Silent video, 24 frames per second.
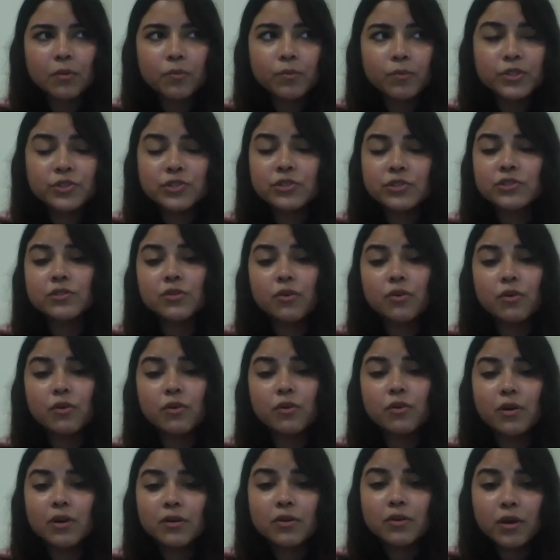which is
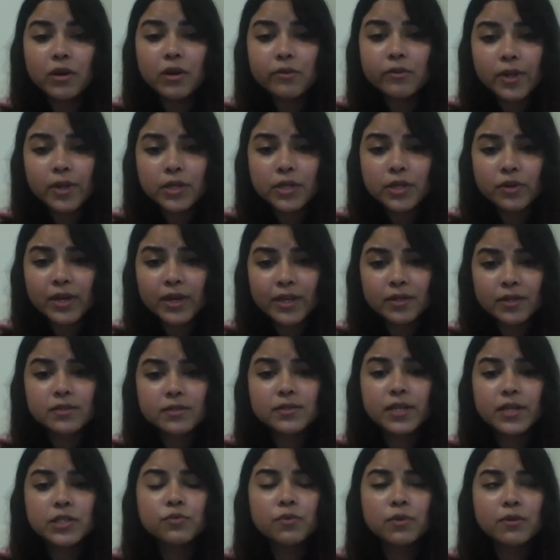on conflict-related
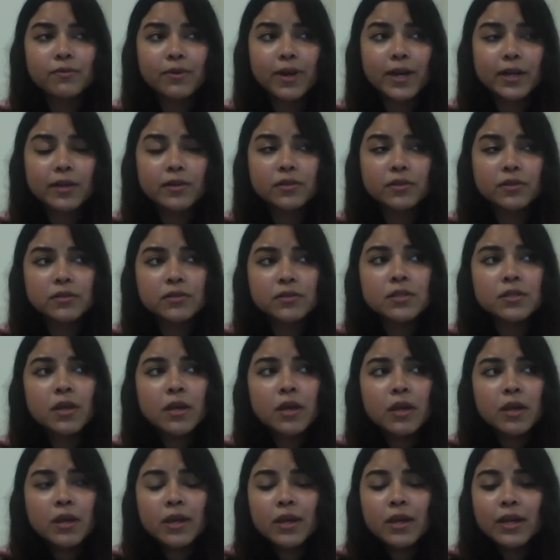sexual violence,
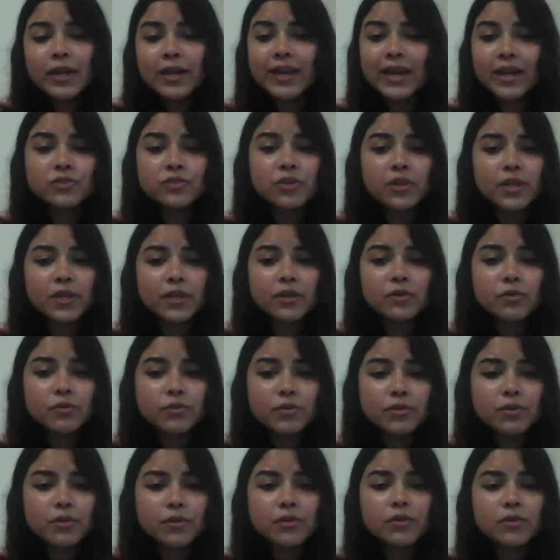it actually
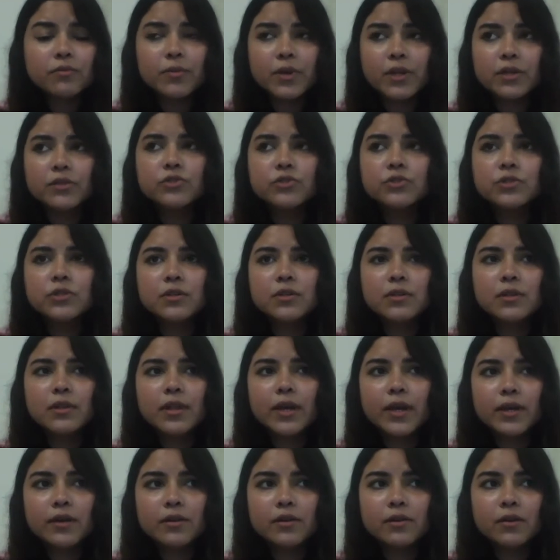goes on to mention
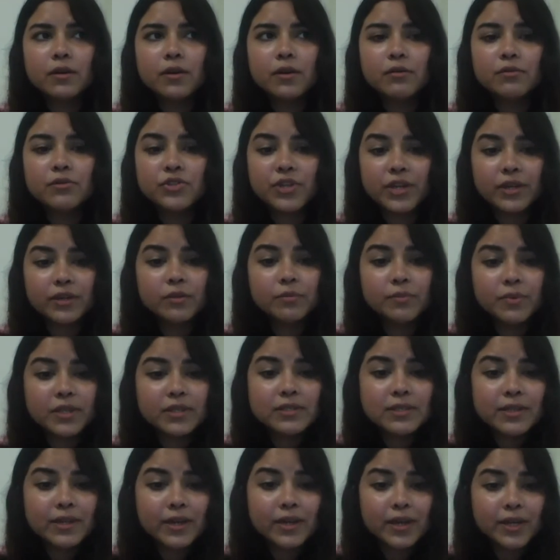that
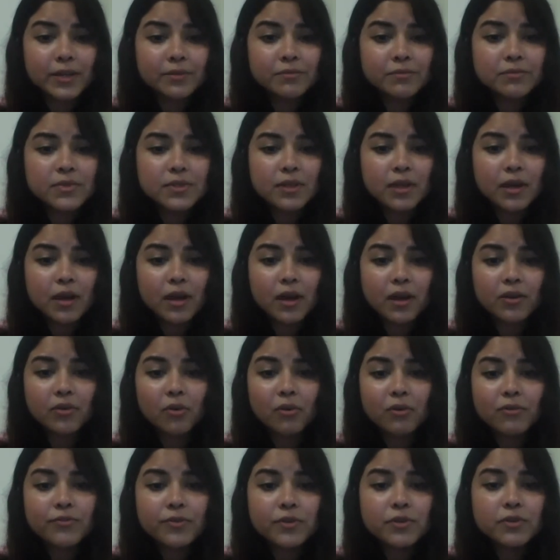gender-based crimes are
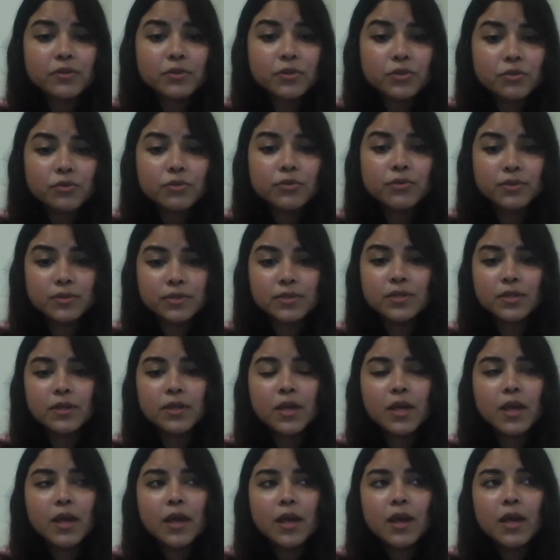often used
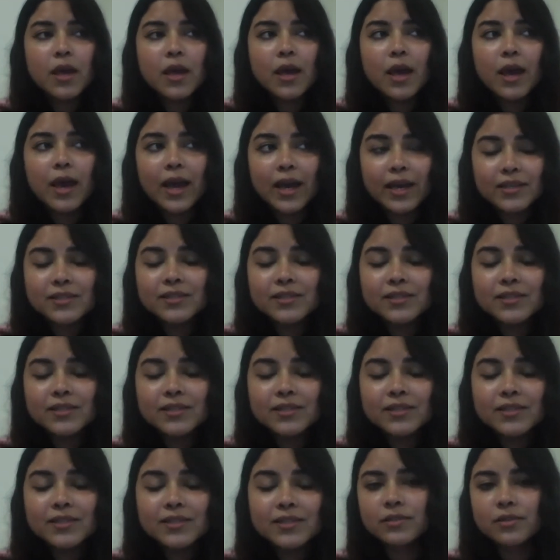as
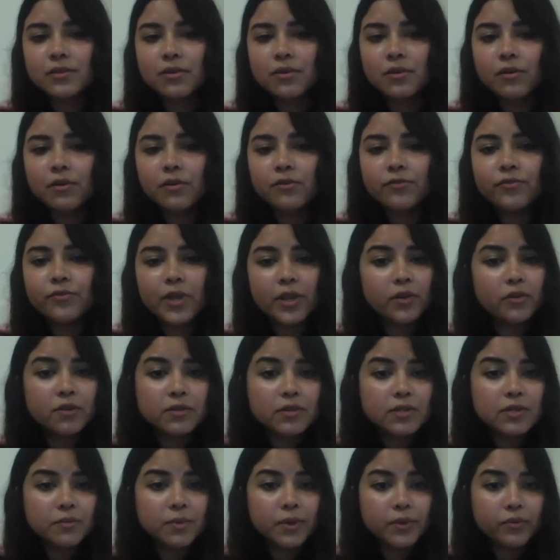tactics of
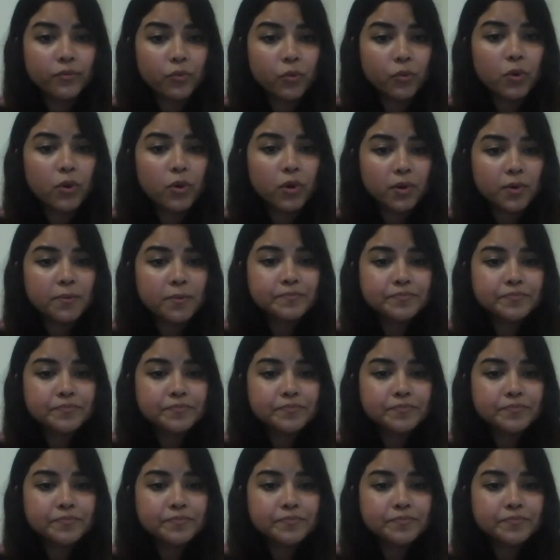terrorism and war.